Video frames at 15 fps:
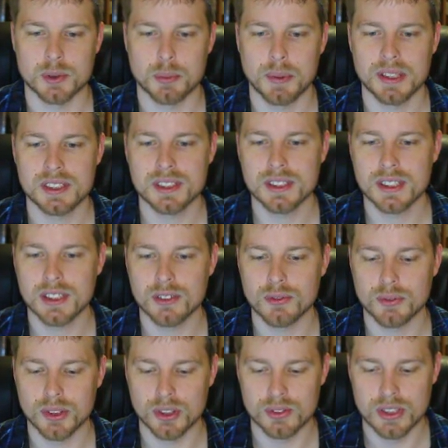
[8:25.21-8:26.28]
So basically you,
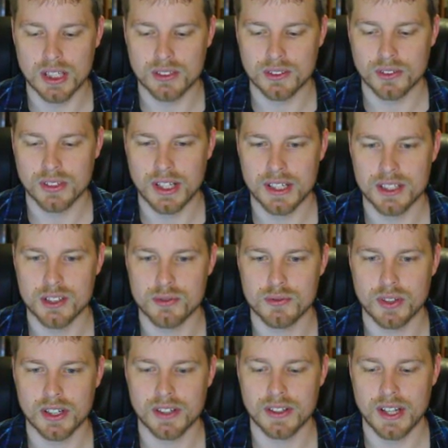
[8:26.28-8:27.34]
you download that, you
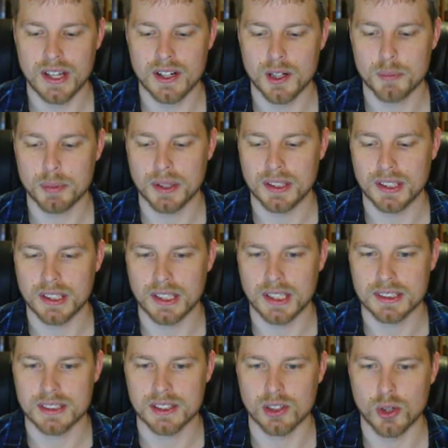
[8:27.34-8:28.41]
fire that up, and then
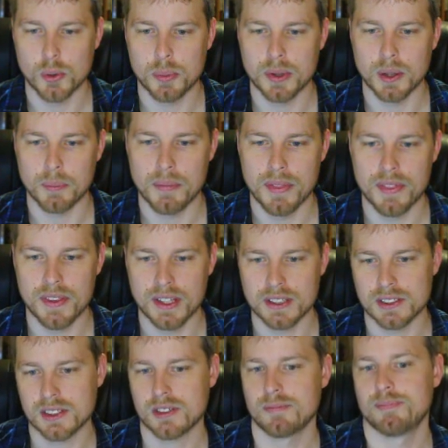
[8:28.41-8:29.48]
that's going to open up
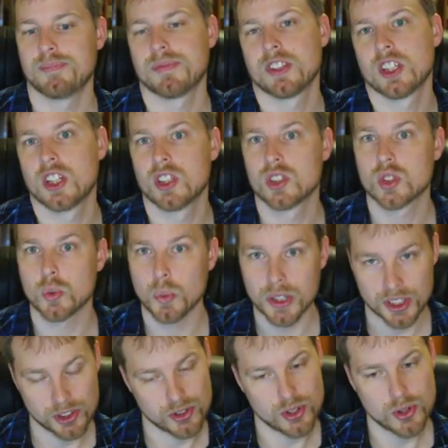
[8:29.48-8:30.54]
this. So
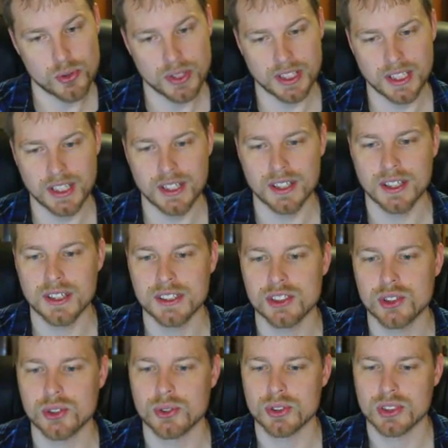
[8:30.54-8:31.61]
what you do in here
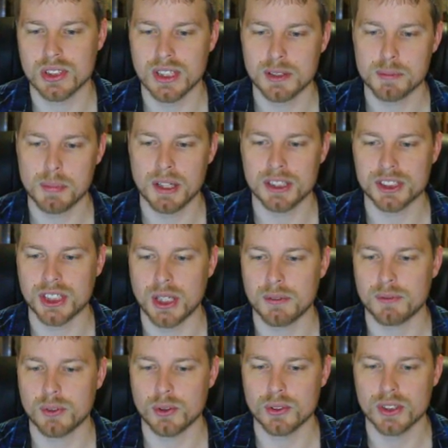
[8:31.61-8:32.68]
is you select BossShop
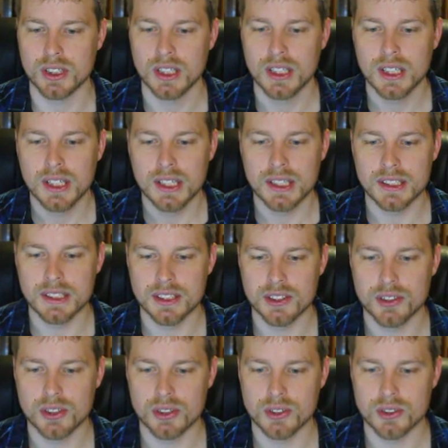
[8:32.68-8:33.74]
folder, and then you
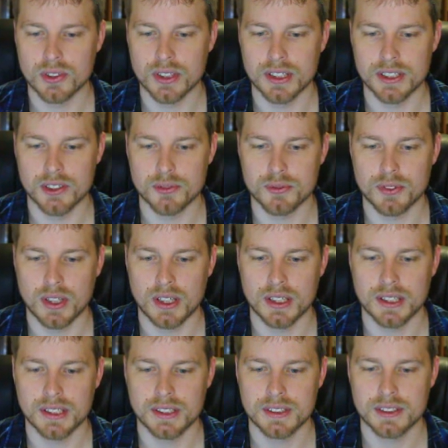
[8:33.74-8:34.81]
go and you
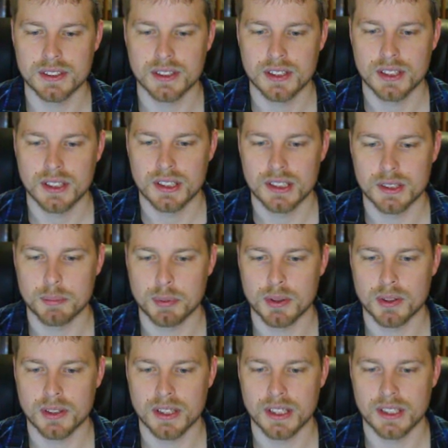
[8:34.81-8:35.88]
find the
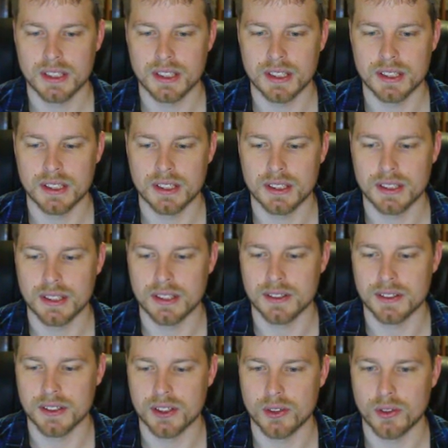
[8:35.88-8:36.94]
plugin, and then there
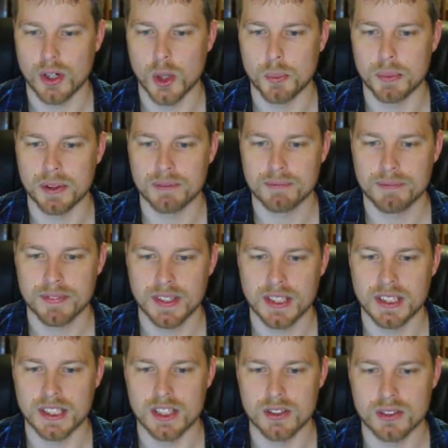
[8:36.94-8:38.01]
you go, open. And
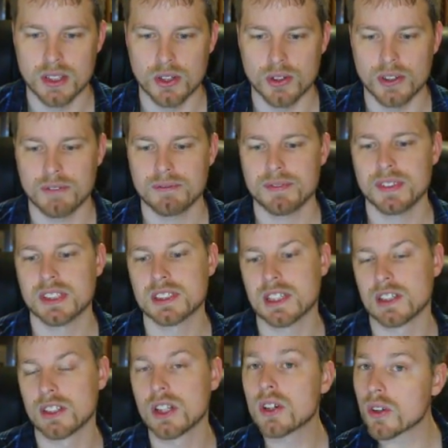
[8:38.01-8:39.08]
then you load it. It's going
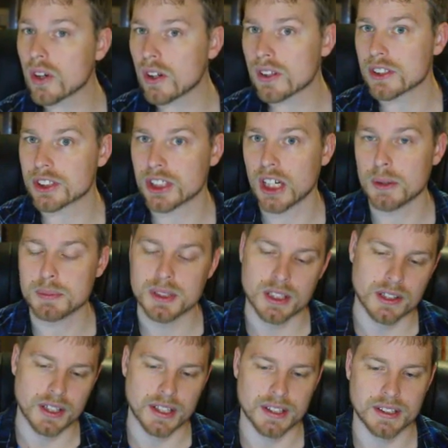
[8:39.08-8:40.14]
to load all the shops that
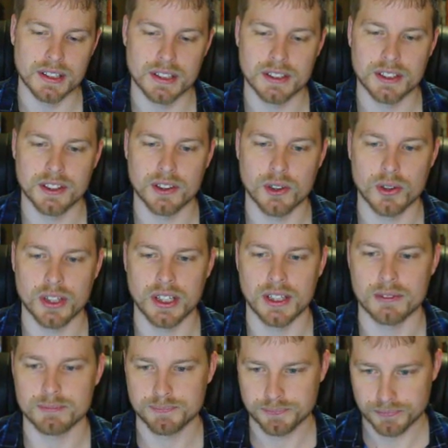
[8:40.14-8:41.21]
are in there. You hit OK.
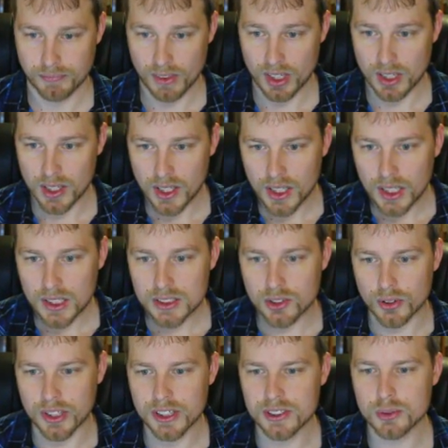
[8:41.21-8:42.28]
So
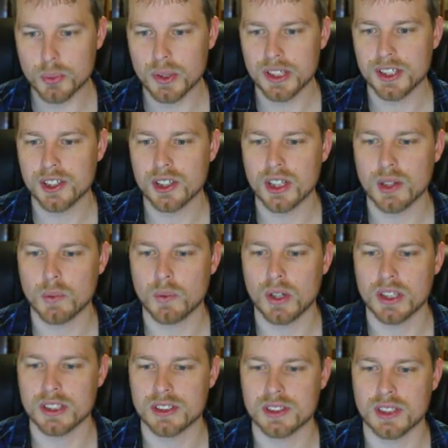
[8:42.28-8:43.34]
here's where you're going to
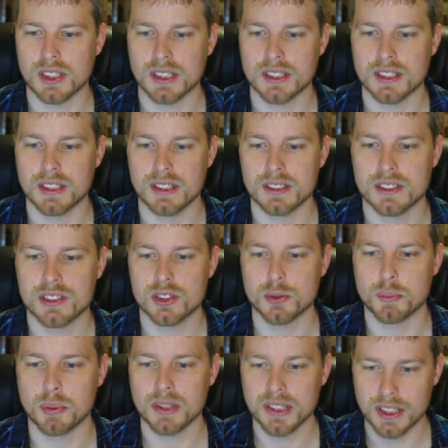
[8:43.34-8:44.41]
want to select this to
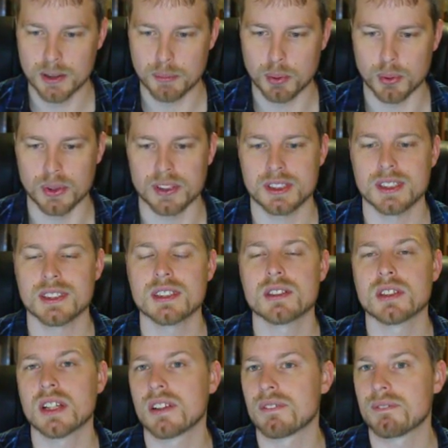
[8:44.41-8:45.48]
player points. This is
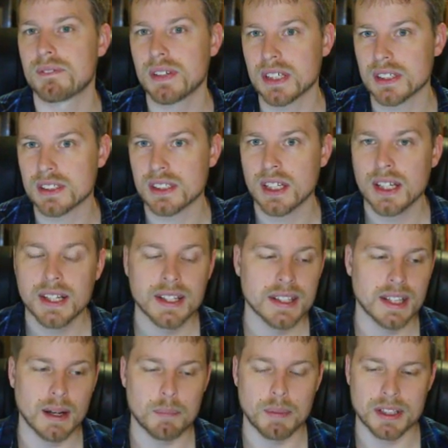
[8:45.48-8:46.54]
going to fix
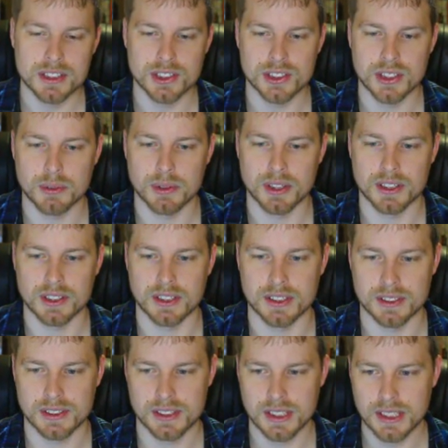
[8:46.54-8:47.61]
that message that we're going to
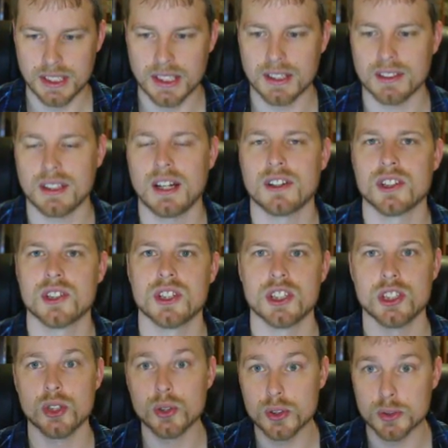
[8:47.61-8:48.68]
see and allow you to
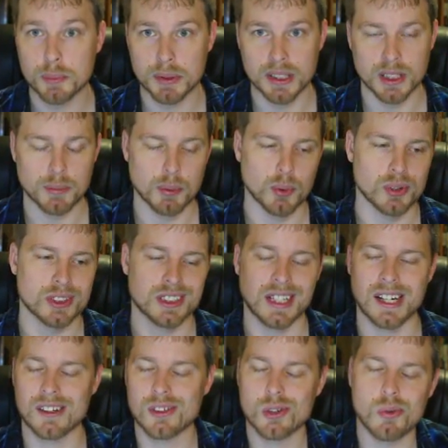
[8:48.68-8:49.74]
use player points.
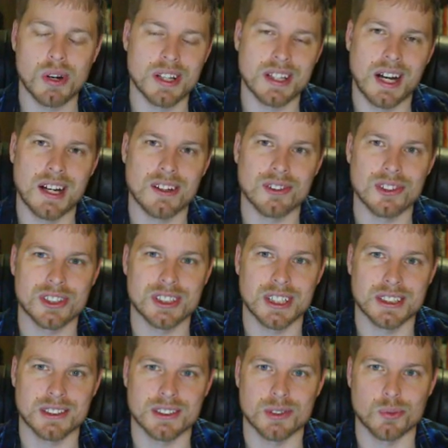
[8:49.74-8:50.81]
I don't know why the auto
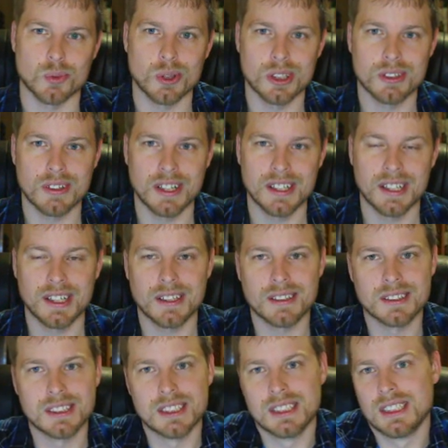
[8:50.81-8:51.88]
detect doesn't work right now.
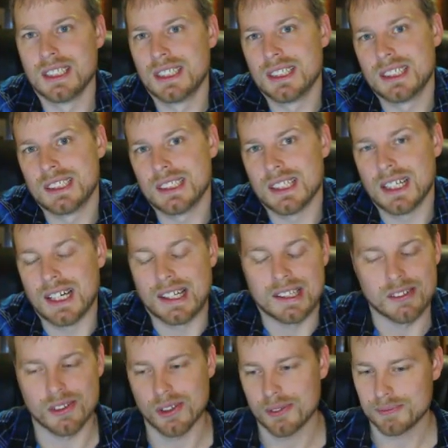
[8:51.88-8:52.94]
I
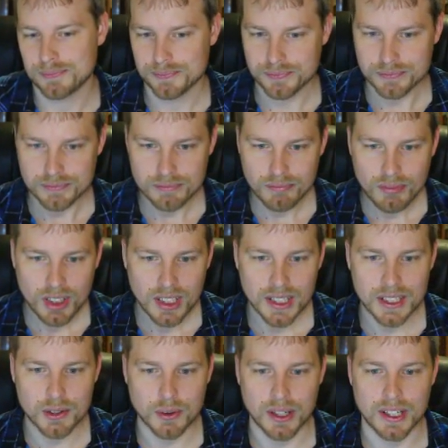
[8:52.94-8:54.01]
don't know.
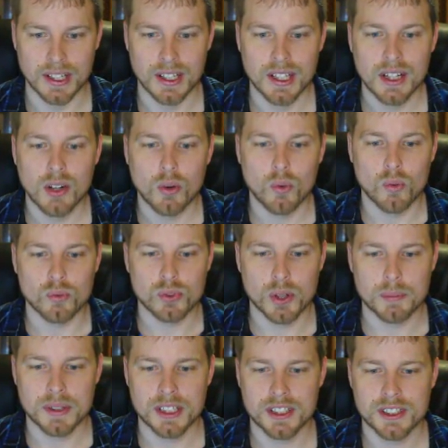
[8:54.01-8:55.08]
Anyway,
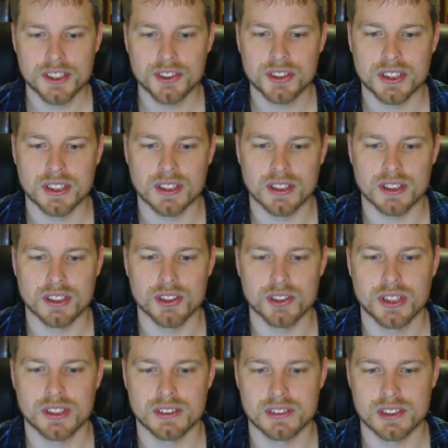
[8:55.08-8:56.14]
from here you can you
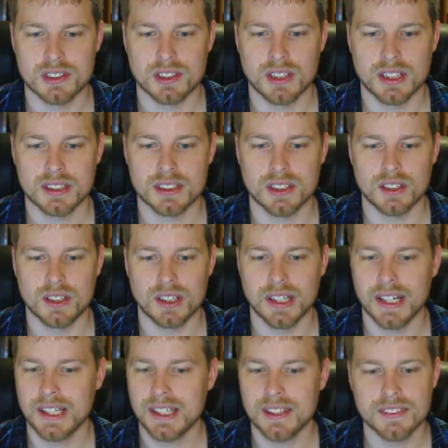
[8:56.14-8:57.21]
can select
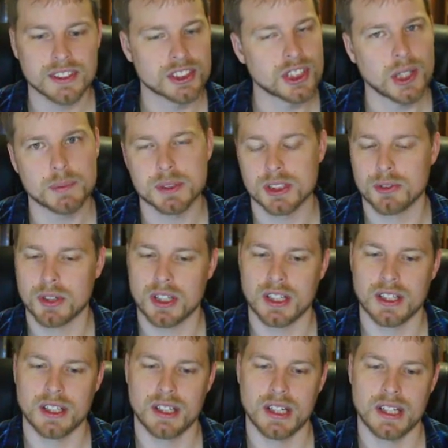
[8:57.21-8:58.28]
any of the shops that you want to
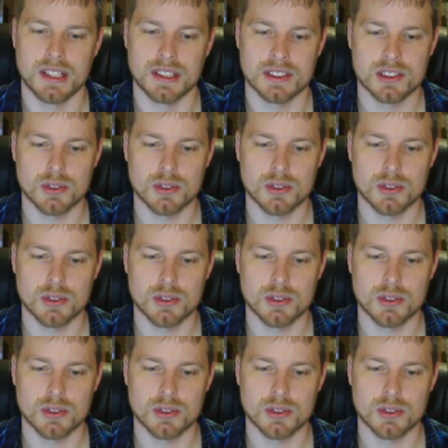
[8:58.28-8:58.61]
edit.